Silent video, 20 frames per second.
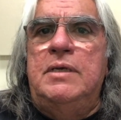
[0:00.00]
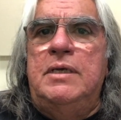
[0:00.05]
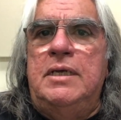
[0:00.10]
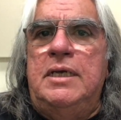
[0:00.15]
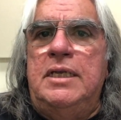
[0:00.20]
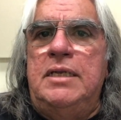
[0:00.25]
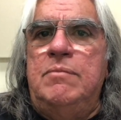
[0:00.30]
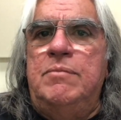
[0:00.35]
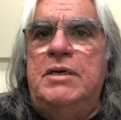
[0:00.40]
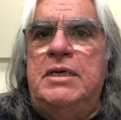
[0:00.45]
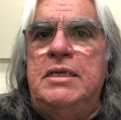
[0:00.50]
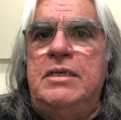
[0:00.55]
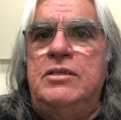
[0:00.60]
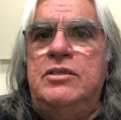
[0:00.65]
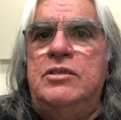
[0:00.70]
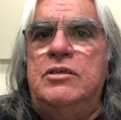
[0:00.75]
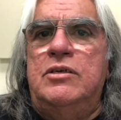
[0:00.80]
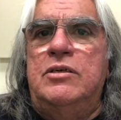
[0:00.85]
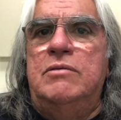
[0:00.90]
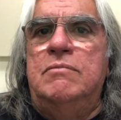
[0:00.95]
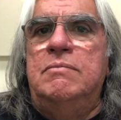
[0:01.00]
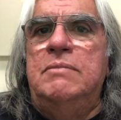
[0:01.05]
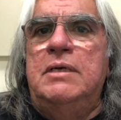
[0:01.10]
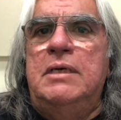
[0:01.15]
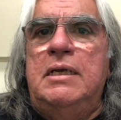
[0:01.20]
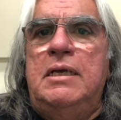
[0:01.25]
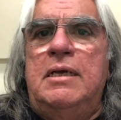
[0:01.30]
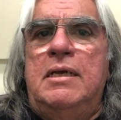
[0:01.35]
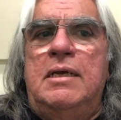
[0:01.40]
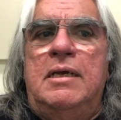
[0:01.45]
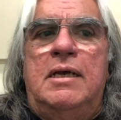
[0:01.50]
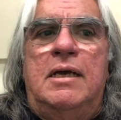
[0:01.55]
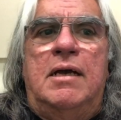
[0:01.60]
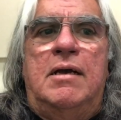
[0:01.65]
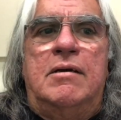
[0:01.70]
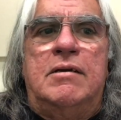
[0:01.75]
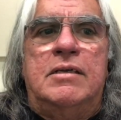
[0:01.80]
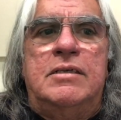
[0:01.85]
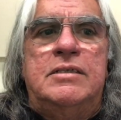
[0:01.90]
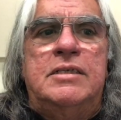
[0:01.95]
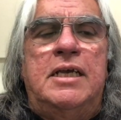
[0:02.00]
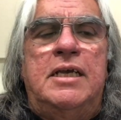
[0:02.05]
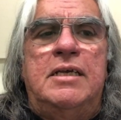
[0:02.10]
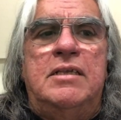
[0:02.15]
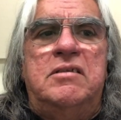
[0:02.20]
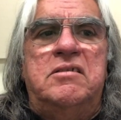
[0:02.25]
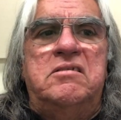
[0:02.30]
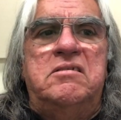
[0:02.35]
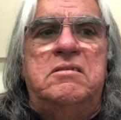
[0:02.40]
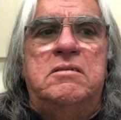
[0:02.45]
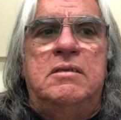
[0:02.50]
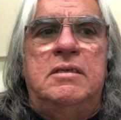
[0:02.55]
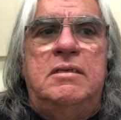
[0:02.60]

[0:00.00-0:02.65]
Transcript: anybody, so I'm going to say it's